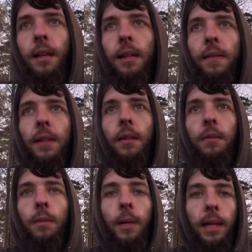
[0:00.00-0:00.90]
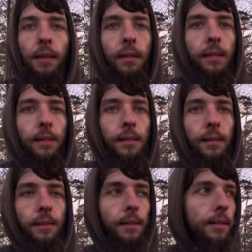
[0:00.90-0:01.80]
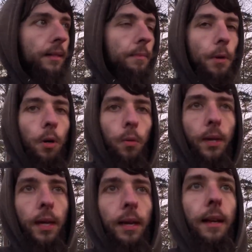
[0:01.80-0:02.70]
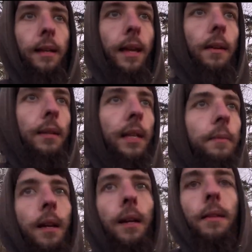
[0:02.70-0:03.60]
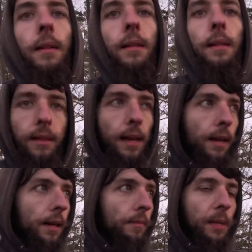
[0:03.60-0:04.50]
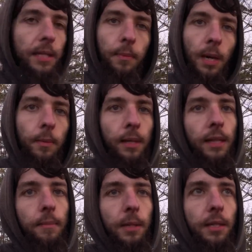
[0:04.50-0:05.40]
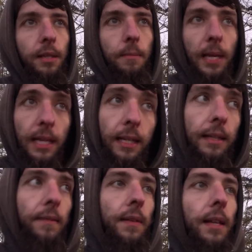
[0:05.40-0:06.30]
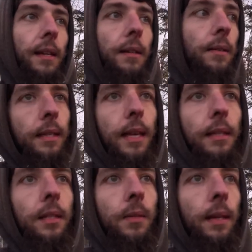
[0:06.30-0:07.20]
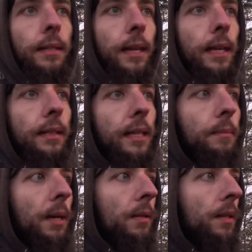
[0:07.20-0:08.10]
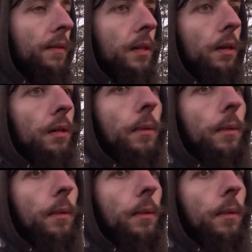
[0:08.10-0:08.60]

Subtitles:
And if you don't know what county this is Polk County. And then that piece of property that I mentioned in the beginning of the video, to get to it, it's 18 miles if you go all the